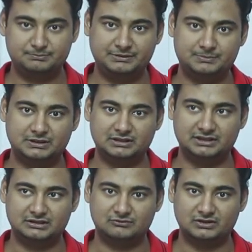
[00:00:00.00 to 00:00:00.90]
people
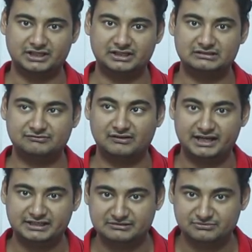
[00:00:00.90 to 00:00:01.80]
uh, working in the
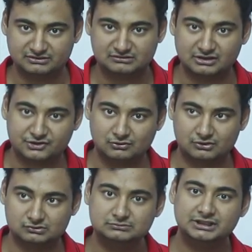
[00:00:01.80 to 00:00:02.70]
flight and control
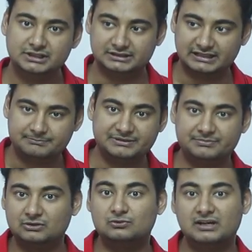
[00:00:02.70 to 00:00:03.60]
room, there are
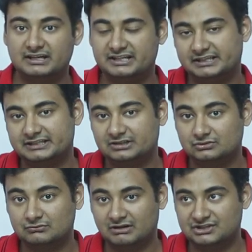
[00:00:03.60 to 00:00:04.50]
people who are dedicated
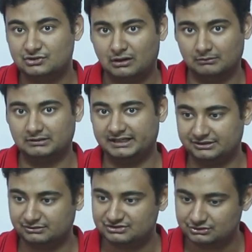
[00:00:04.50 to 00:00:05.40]
to one job. Like,
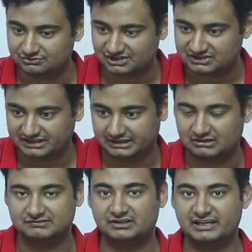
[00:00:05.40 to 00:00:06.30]
you know, you just take
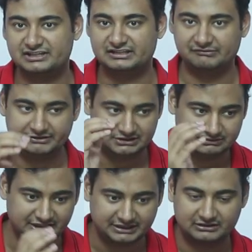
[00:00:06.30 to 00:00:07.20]
care of the range safety, you
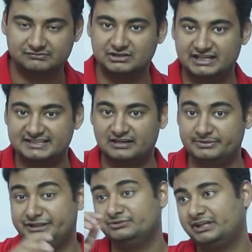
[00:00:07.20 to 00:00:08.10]
take care of the
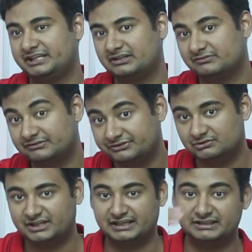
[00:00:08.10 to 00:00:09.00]
SRB, you take care of the
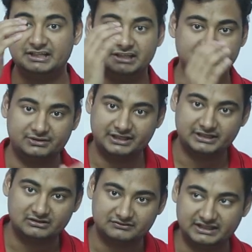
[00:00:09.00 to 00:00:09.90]
fuel tank, you take
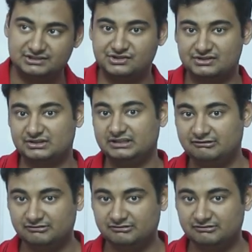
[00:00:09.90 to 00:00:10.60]
care of the engines.